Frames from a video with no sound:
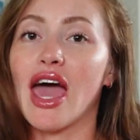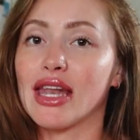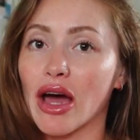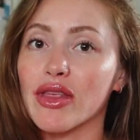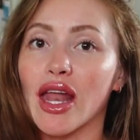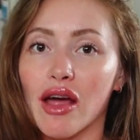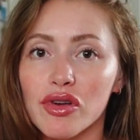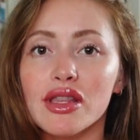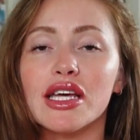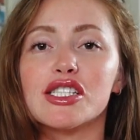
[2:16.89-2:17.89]
And now that
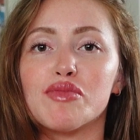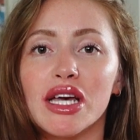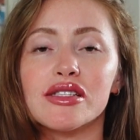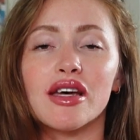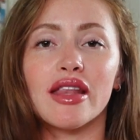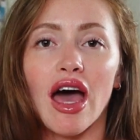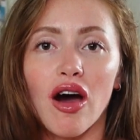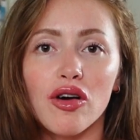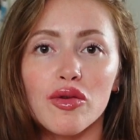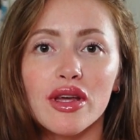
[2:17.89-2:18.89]
everything is based on the
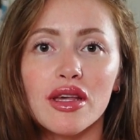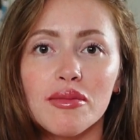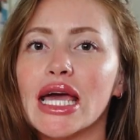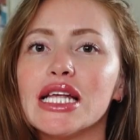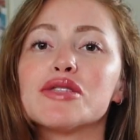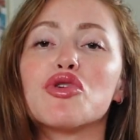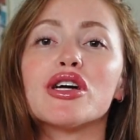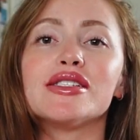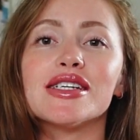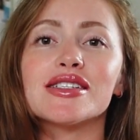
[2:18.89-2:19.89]
algorithm, it is more
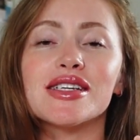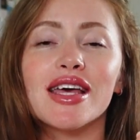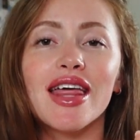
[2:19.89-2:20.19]
addicting